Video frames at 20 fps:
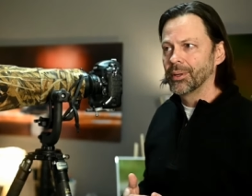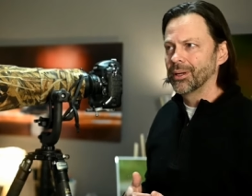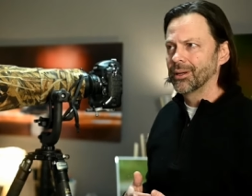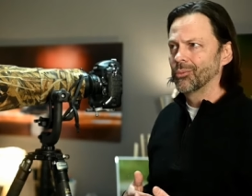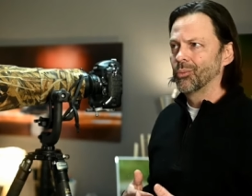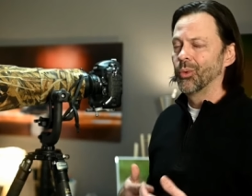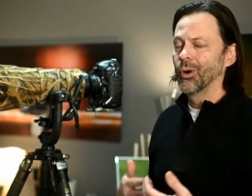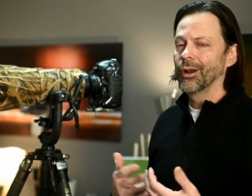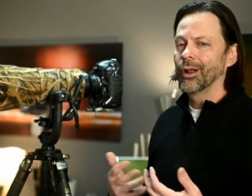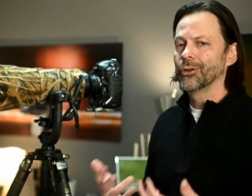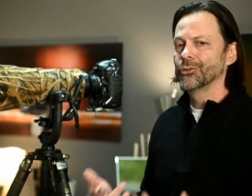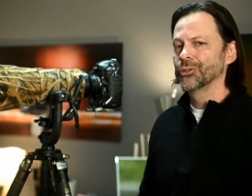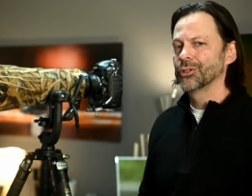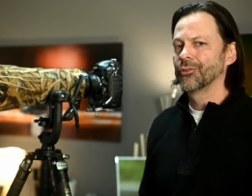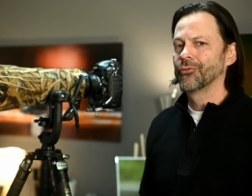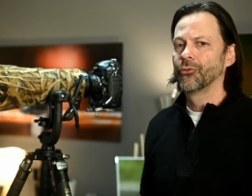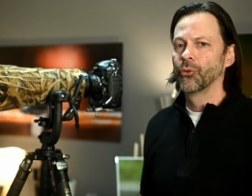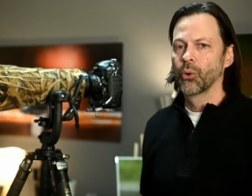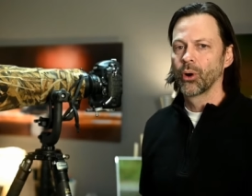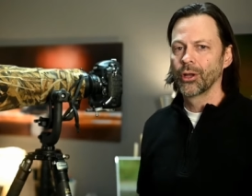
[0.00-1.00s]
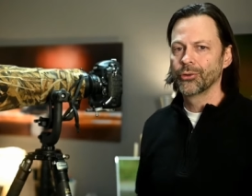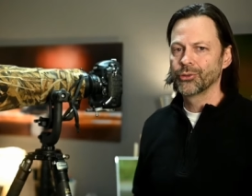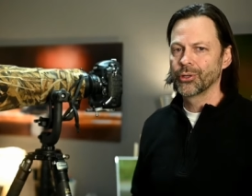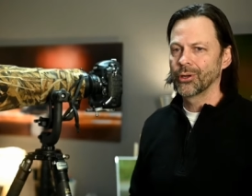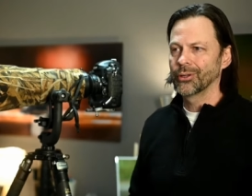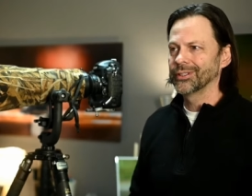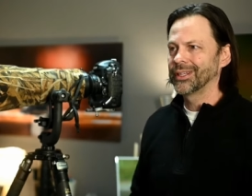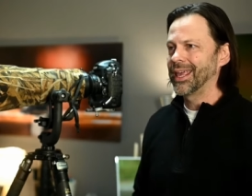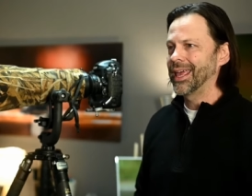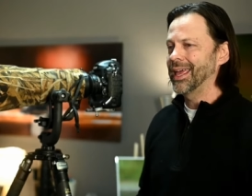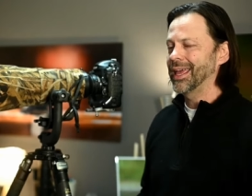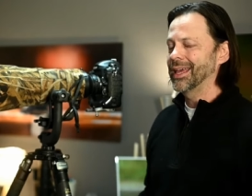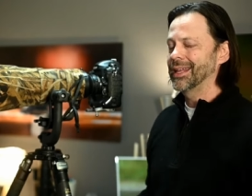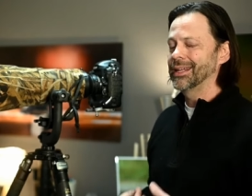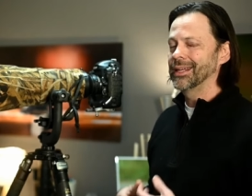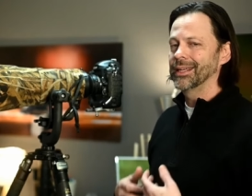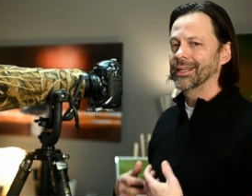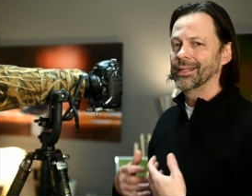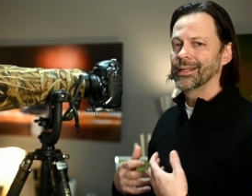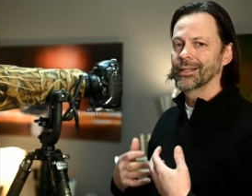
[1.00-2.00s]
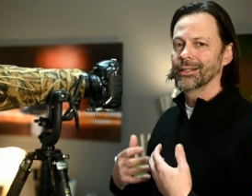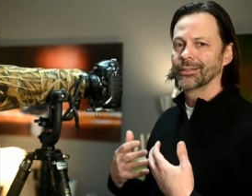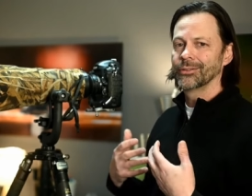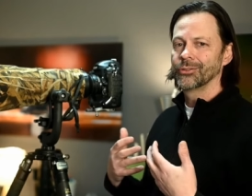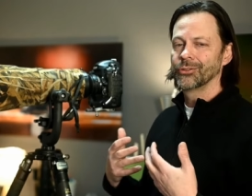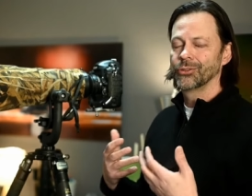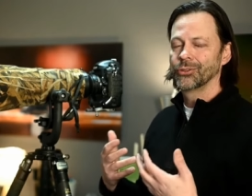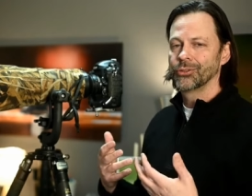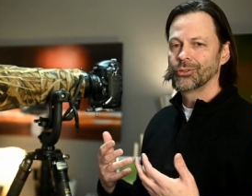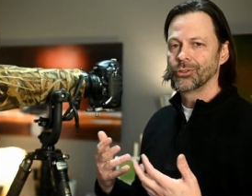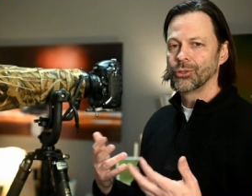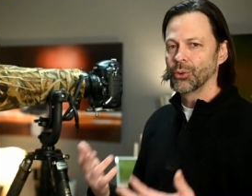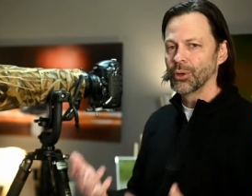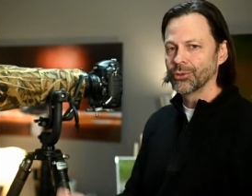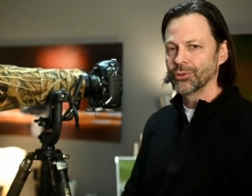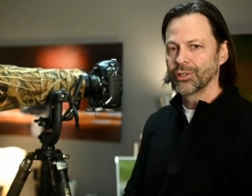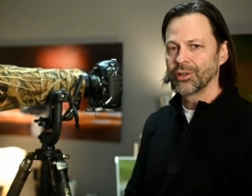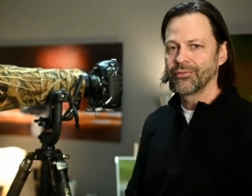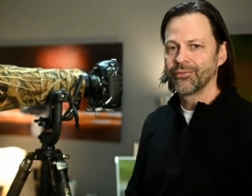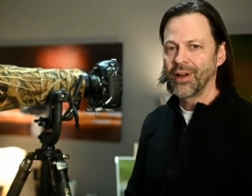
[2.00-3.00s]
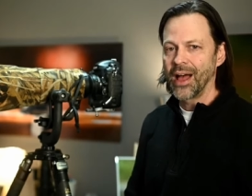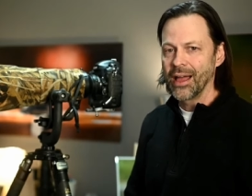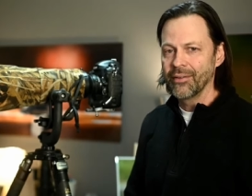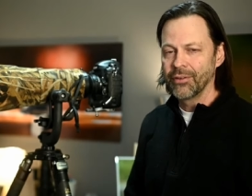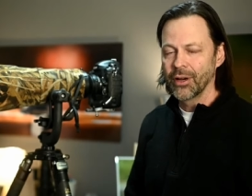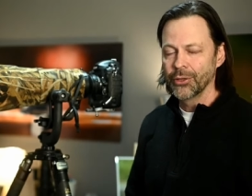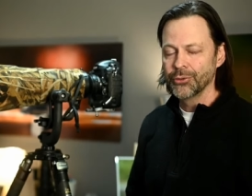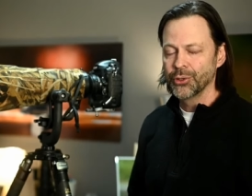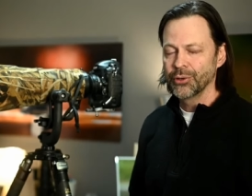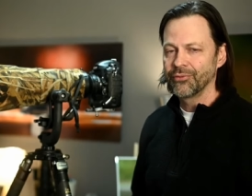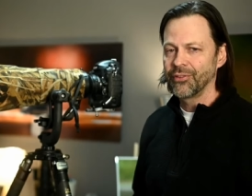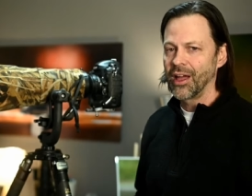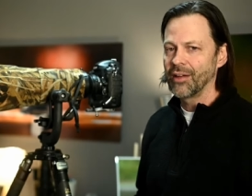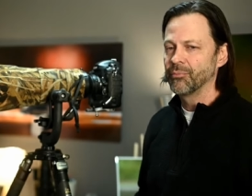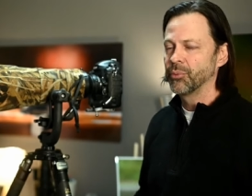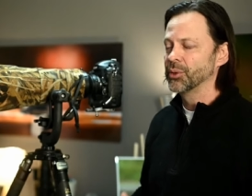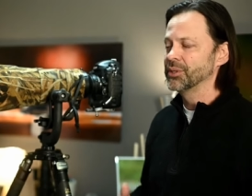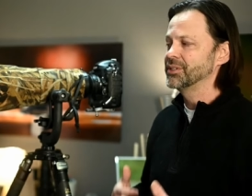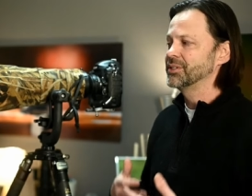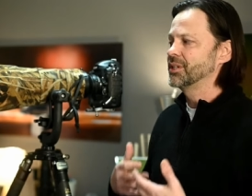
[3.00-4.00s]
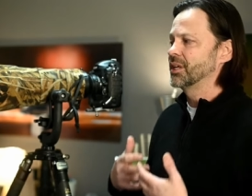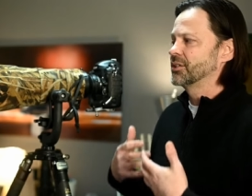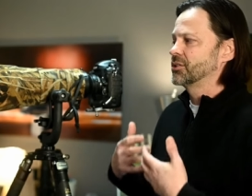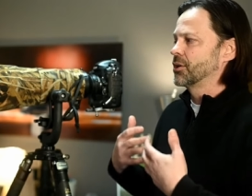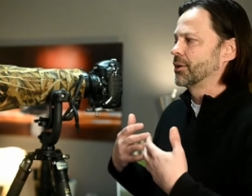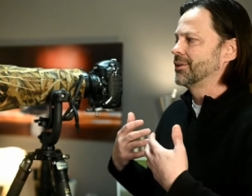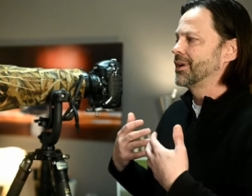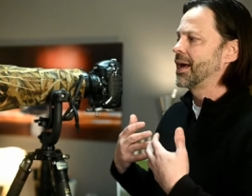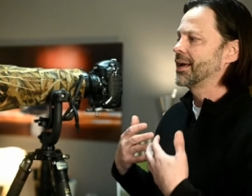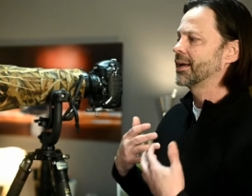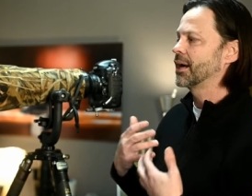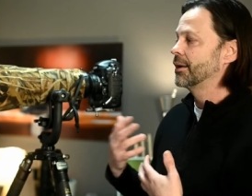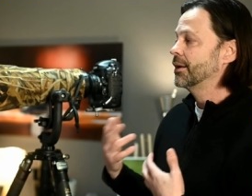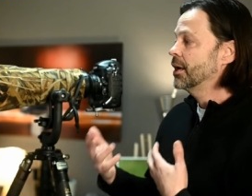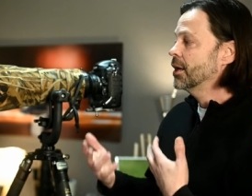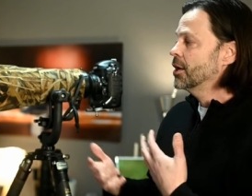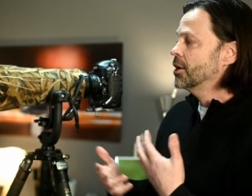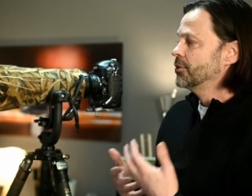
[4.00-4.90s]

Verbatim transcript: a 100 to 400 on Canon, a 200 to 500, 5.6 on Nikon,